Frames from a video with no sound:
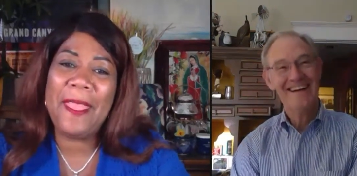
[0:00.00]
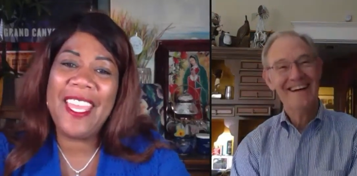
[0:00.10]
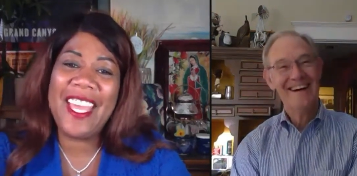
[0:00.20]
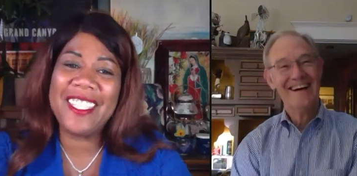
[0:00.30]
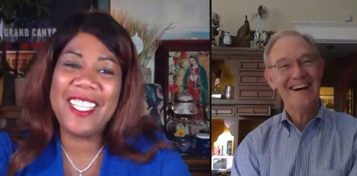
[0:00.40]

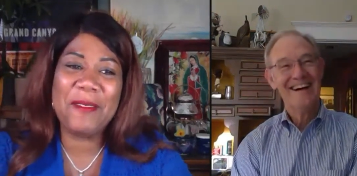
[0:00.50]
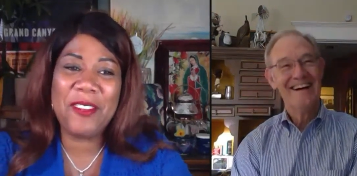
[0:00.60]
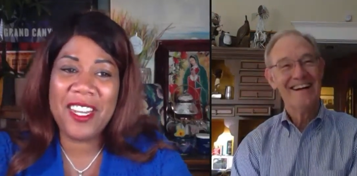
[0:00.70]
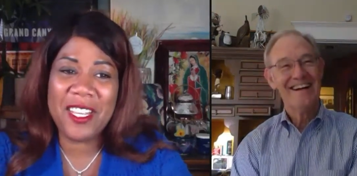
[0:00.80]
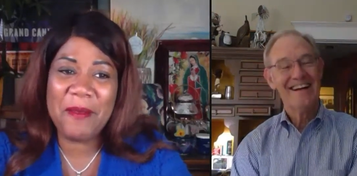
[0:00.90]
Speaker 1: yeah, it's like I'm
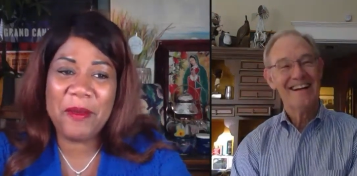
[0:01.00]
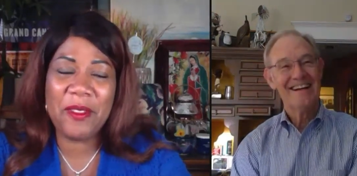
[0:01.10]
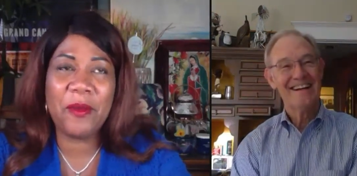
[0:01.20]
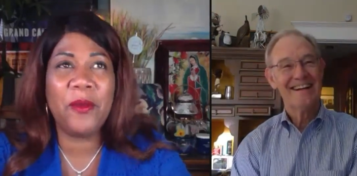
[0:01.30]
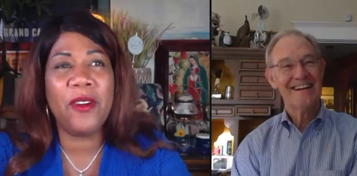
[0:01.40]
trying to come up
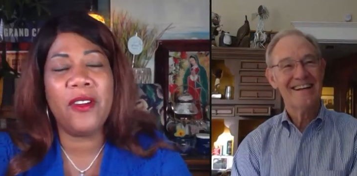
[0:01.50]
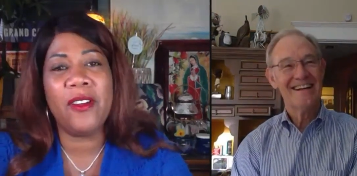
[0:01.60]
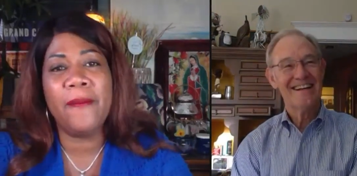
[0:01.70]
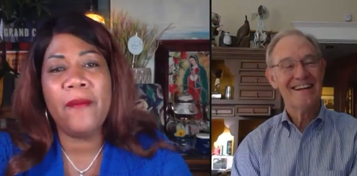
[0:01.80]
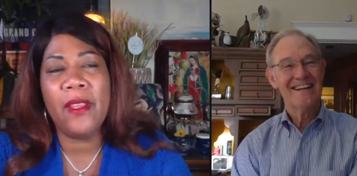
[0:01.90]
with the
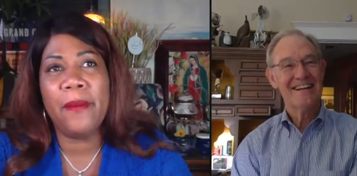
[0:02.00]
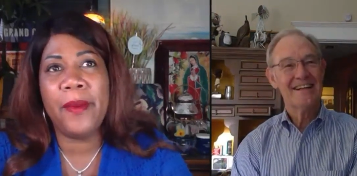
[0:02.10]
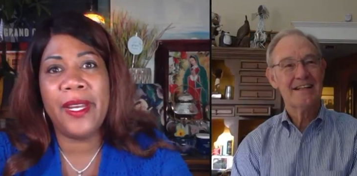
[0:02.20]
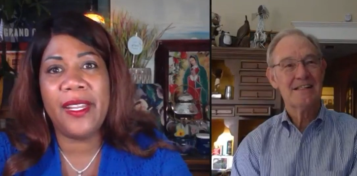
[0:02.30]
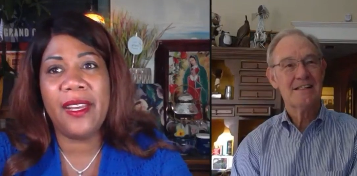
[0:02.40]
word,
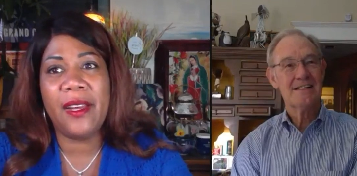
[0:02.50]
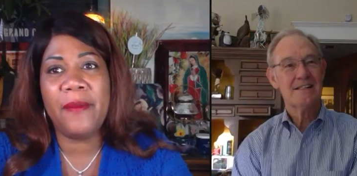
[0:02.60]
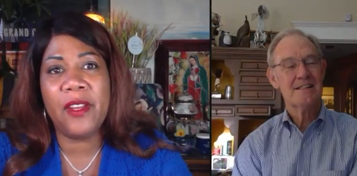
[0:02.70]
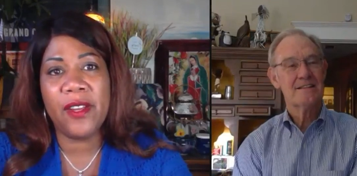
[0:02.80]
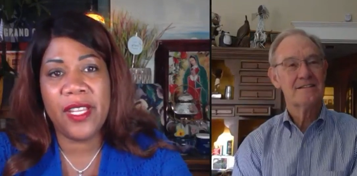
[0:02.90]
but
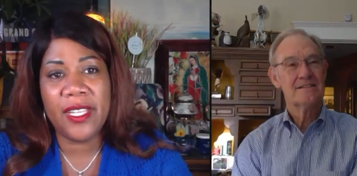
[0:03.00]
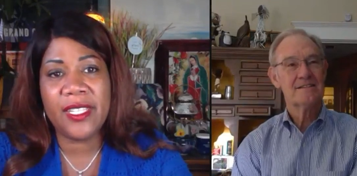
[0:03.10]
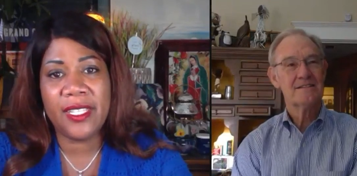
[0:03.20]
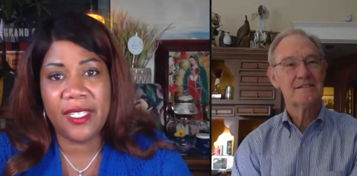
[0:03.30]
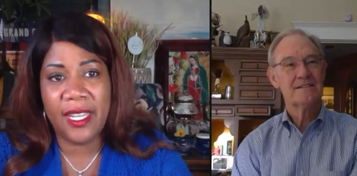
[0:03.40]
um, there is
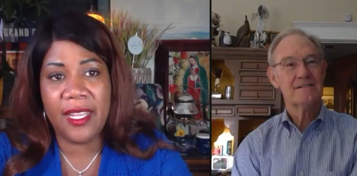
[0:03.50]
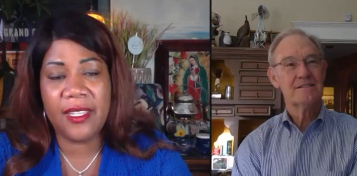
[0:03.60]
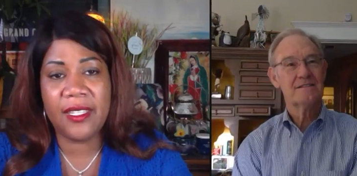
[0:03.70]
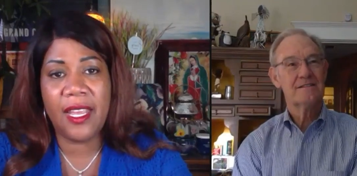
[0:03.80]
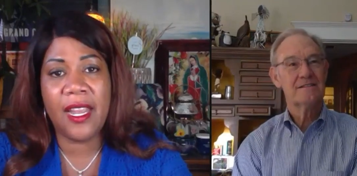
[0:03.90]
a
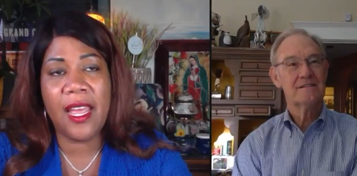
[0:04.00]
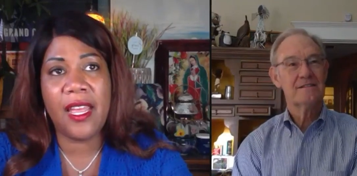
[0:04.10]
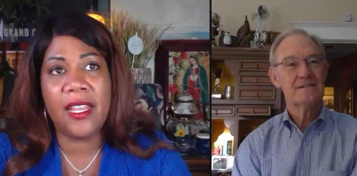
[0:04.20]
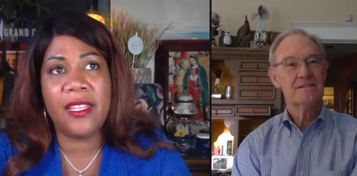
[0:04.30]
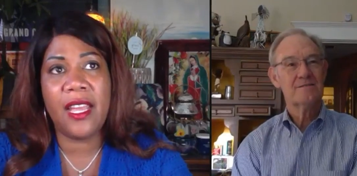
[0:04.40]
sense, and
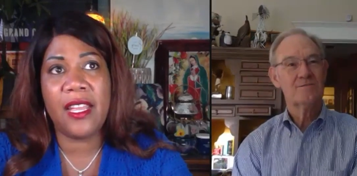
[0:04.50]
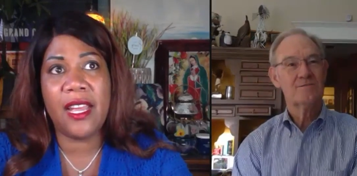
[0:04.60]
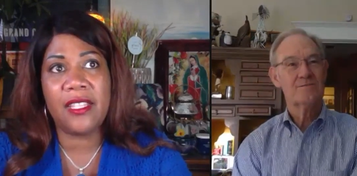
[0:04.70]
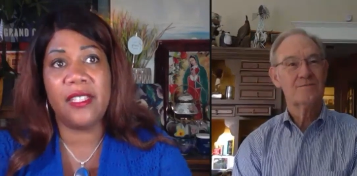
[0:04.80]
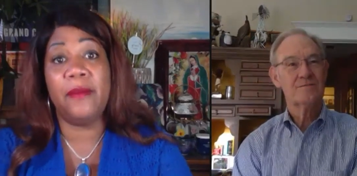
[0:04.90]
and uh,
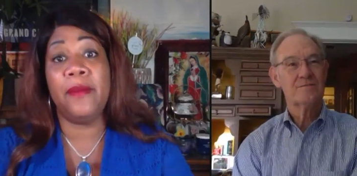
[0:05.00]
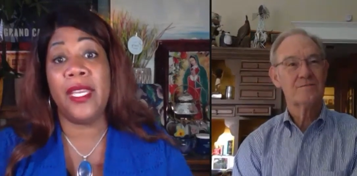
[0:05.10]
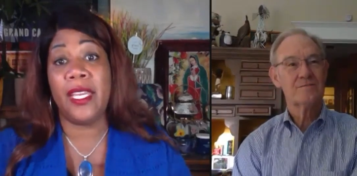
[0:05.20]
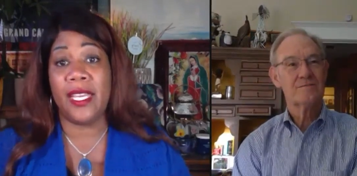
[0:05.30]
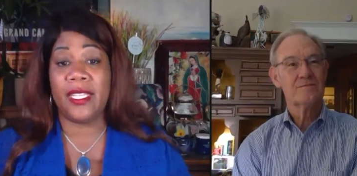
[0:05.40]
to
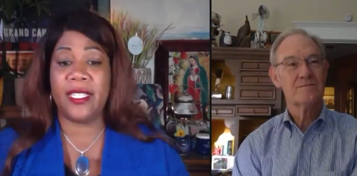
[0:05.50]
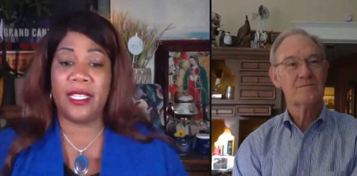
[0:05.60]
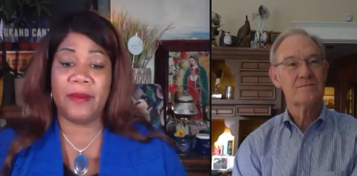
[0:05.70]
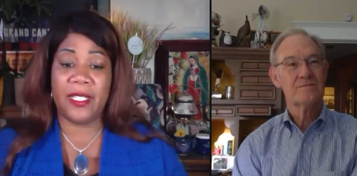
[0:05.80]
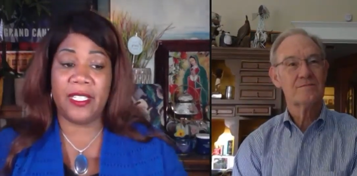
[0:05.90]
me, it
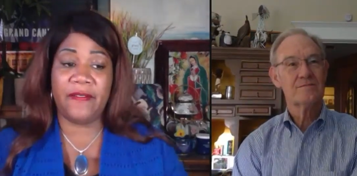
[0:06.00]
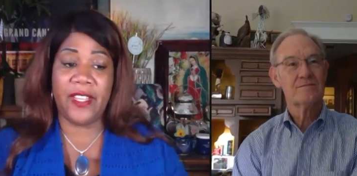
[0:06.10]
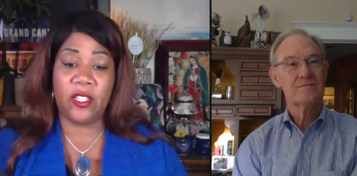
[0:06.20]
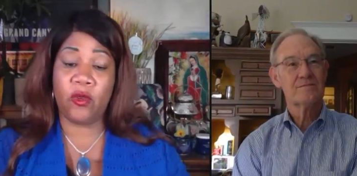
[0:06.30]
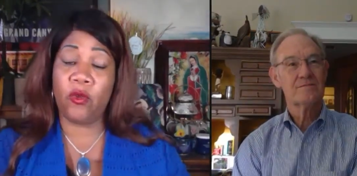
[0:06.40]
seems as if
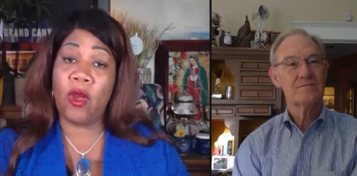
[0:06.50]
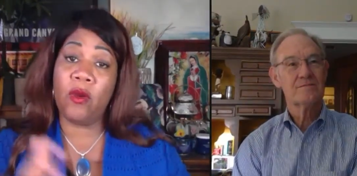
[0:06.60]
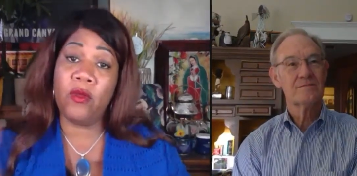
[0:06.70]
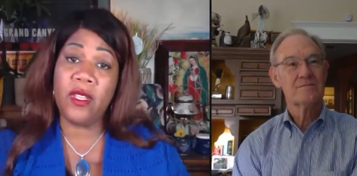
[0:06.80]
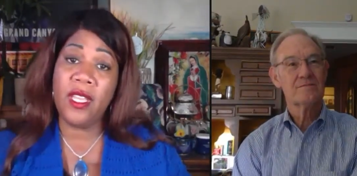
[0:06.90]
it's
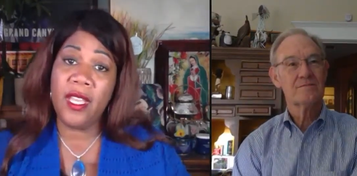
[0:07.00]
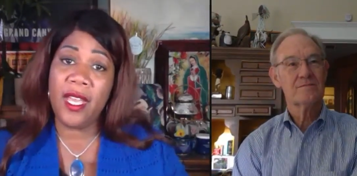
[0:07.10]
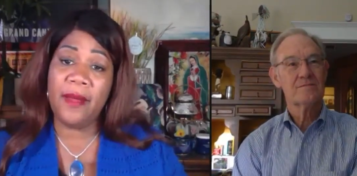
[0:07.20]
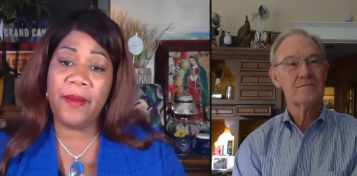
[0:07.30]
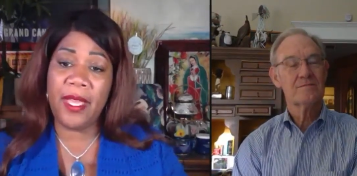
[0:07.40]
grown.
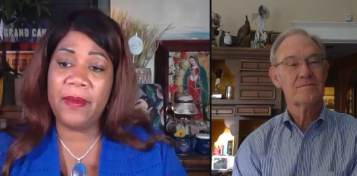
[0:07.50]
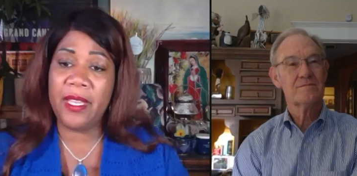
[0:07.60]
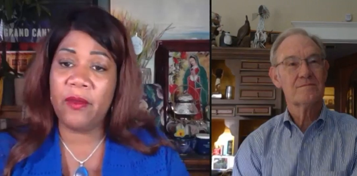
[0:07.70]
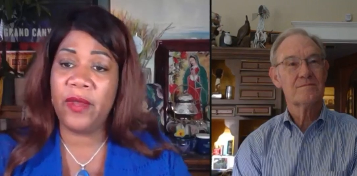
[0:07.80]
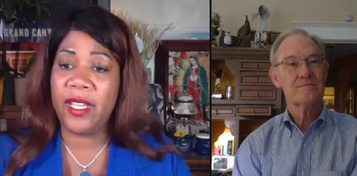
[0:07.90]
And
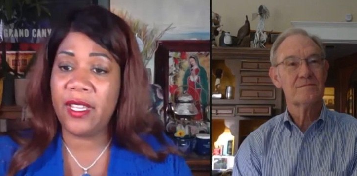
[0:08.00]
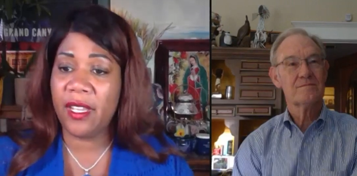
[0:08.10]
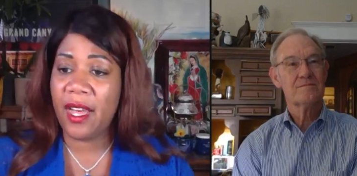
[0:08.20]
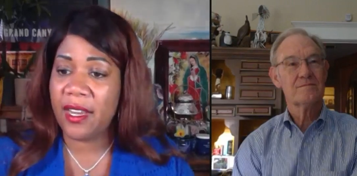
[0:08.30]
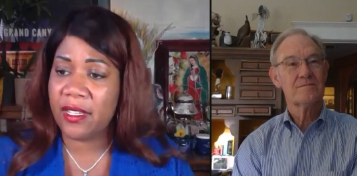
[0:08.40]
maybe we
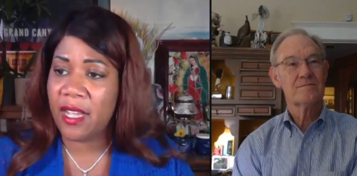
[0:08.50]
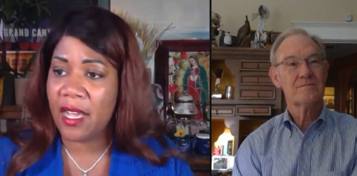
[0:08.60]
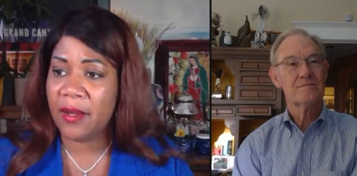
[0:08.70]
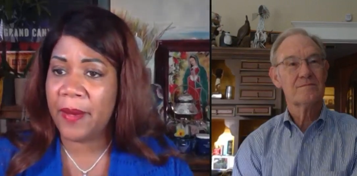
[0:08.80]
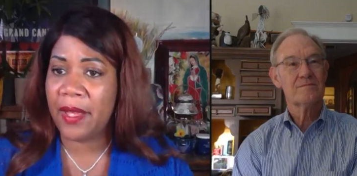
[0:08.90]
can kind of
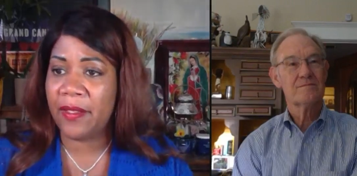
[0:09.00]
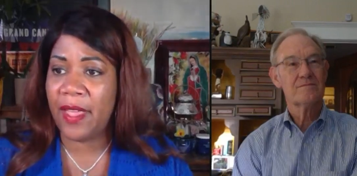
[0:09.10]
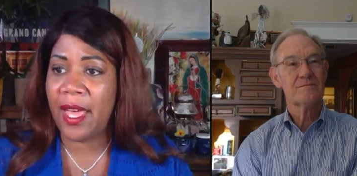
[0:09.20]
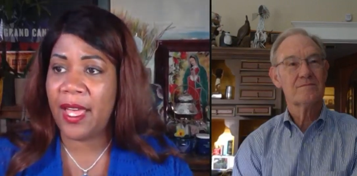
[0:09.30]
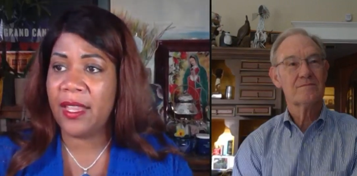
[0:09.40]
talk about
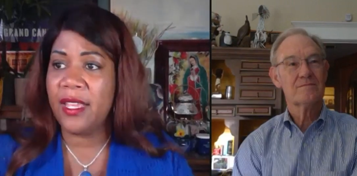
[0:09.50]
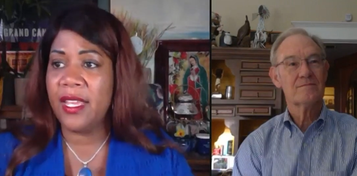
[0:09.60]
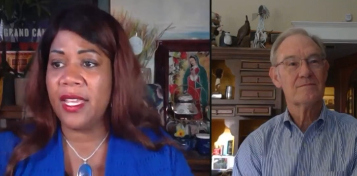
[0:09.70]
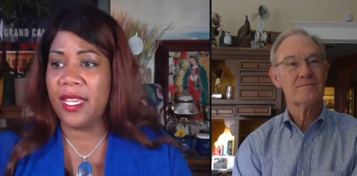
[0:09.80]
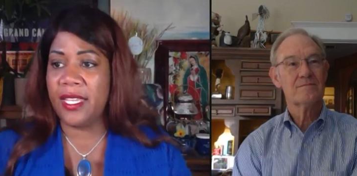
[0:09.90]
that.
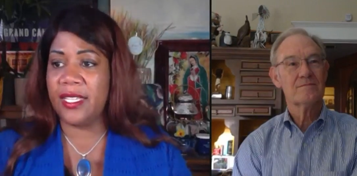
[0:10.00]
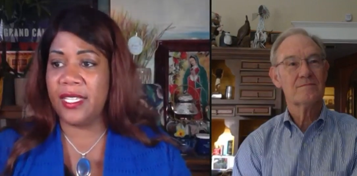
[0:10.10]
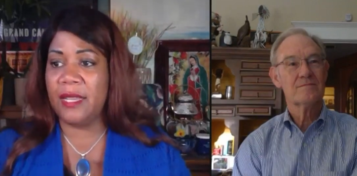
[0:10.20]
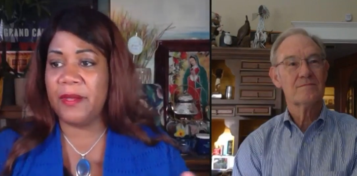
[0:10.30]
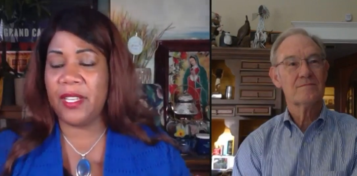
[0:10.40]
It
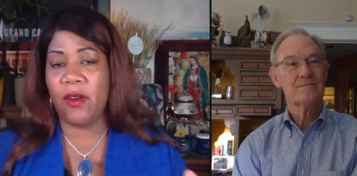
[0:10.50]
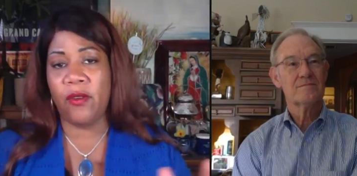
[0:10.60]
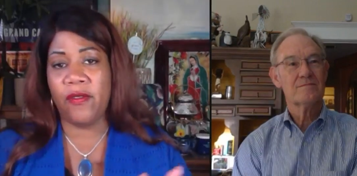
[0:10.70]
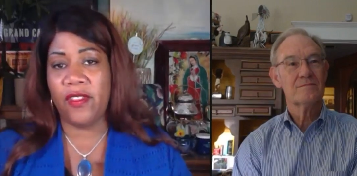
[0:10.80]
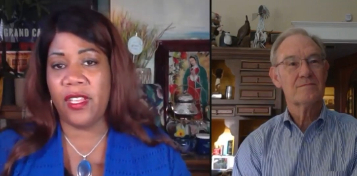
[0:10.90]
seems that
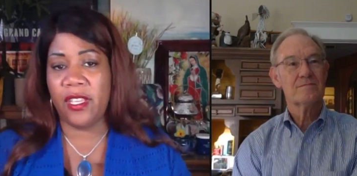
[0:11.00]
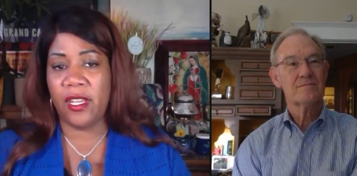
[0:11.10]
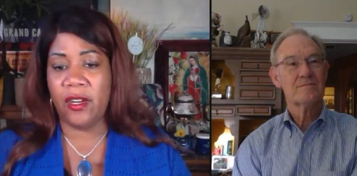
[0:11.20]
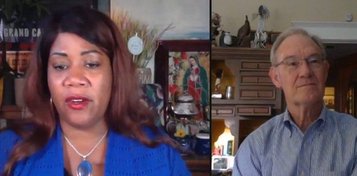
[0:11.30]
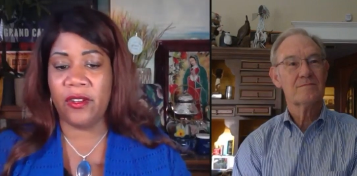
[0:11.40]
over the
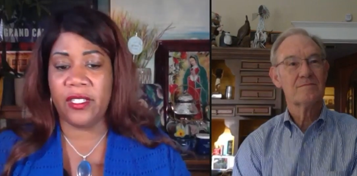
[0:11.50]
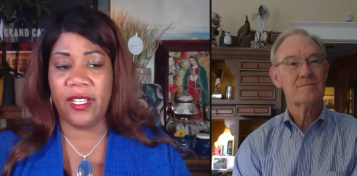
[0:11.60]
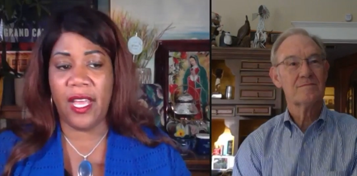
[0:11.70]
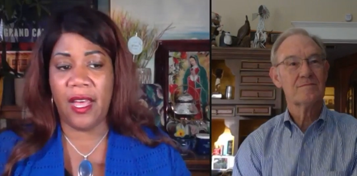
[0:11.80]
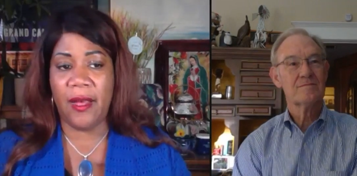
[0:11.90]
years,
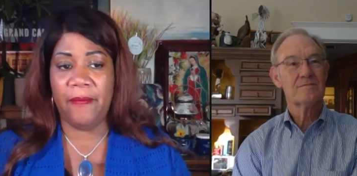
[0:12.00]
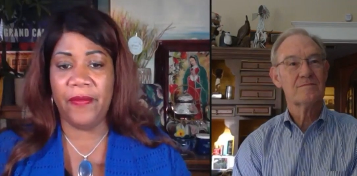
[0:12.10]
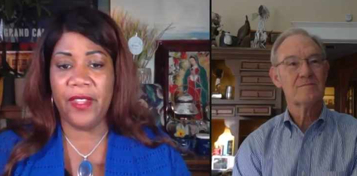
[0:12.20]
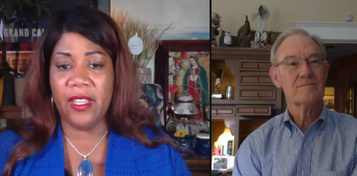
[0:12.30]
um,